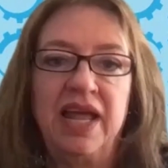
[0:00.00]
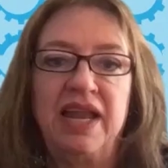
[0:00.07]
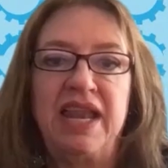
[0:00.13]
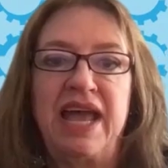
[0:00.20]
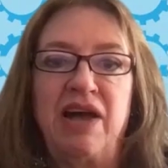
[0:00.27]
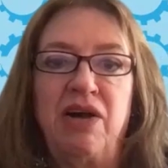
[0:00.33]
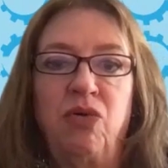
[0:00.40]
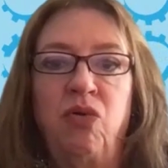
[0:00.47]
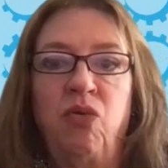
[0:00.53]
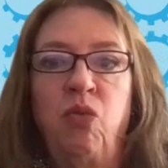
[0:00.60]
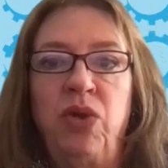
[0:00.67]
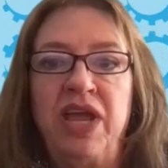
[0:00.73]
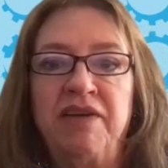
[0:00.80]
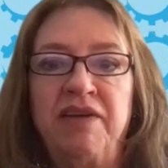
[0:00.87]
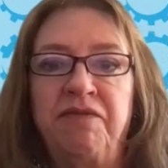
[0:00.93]
Now,
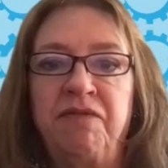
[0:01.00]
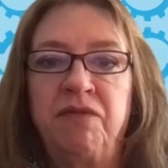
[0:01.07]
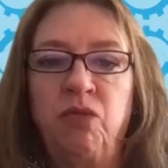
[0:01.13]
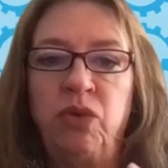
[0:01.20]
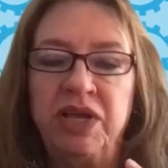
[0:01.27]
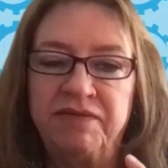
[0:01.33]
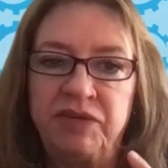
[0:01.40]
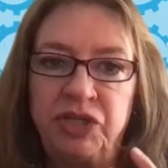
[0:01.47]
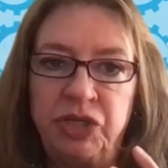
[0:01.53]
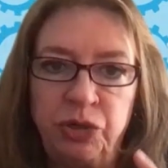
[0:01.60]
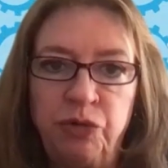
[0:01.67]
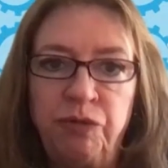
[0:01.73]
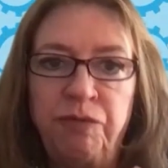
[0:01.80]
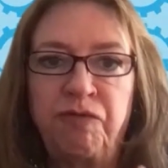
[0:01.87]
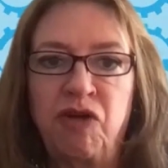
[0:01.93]
we have
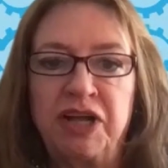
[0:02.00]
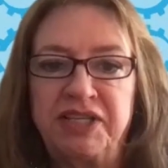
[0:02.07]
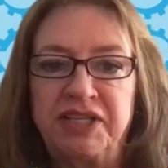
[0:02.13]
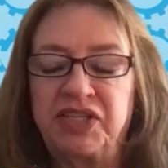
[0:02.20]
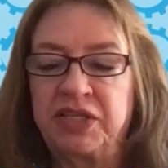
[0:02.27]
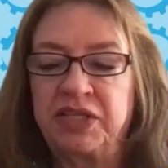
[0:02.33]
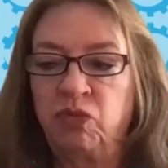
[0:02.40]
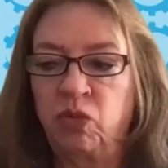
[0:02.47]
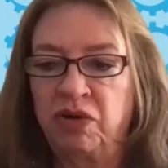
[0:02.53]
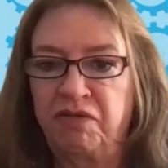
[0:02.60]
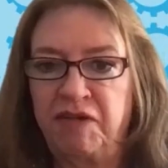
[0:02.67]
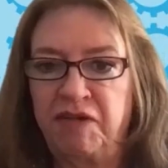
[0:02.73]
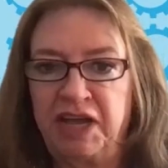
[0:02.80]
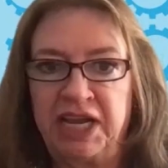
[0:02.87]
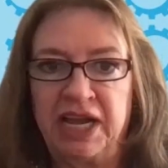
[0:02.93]
two fronts that we're
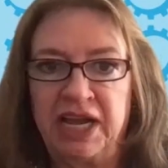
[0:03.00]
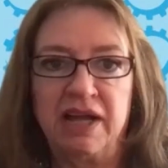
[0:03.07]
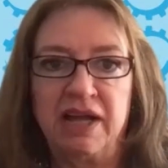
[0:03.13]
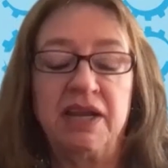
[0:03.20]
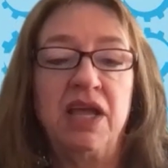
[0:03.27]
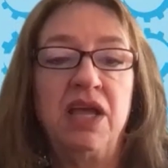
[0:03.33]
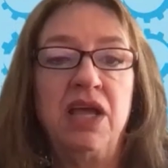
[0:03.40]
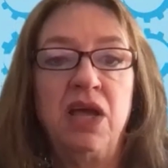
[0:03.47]
fighting on.